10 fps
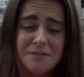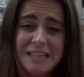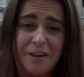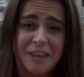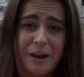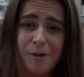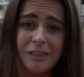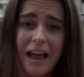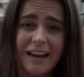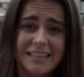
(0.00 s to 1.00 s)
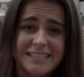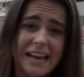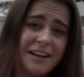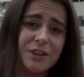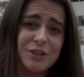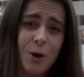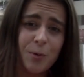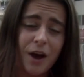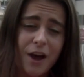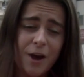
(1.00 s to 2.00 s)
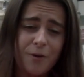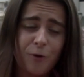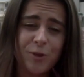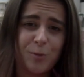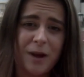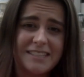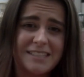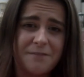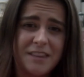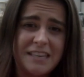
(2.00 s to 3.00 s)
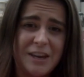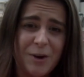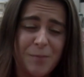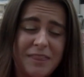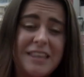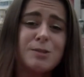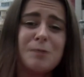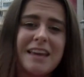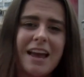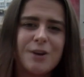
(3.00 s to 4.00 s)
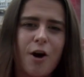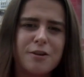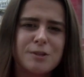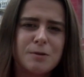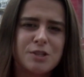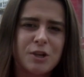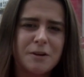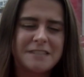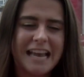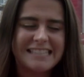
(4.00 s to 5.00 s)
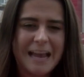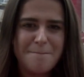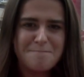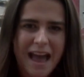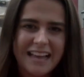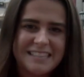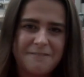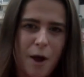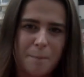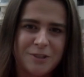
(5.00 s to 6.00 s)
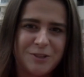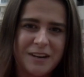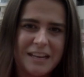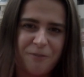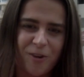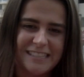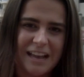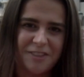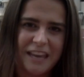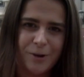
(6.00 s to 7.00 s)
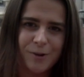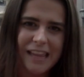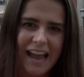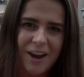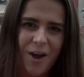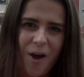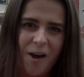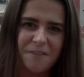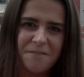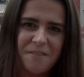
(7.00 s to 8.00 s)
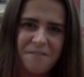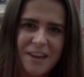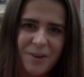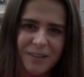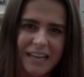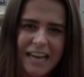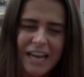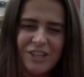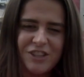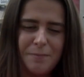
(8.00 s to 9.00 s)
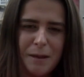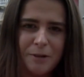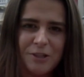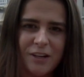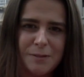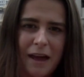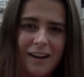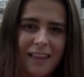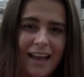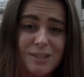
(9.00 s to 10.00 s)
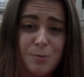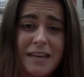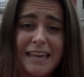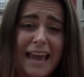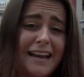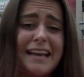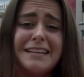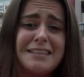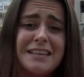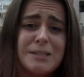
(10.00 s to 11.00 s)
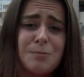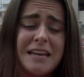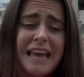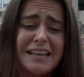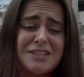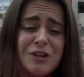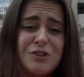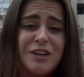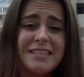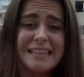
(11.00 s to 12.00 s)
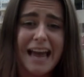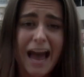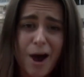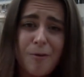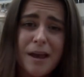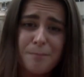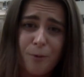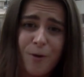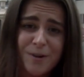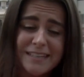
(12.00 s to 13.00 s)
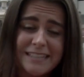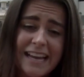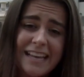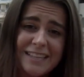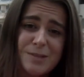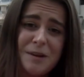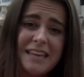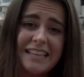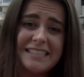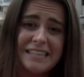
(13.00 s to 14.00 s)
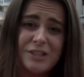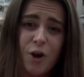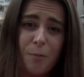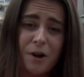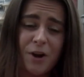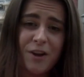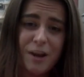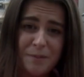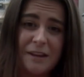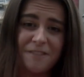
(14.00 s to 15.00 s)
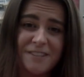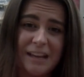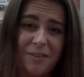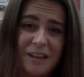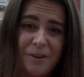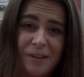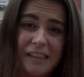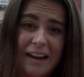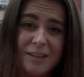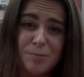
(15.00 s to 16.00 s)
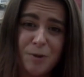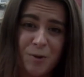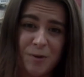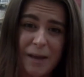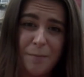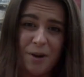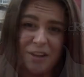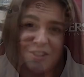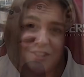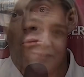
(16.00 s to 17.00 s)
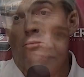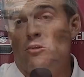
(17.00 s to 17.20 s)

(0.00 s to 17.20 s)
of South Carolina setting the tone for the rest of the year. But this weekend also serves as a massive opportunity for South Carolina off of the field. Shane Beamer talked about it last week and into this week as to just how important this weekend season opener could be for South Carolina's recruiting push.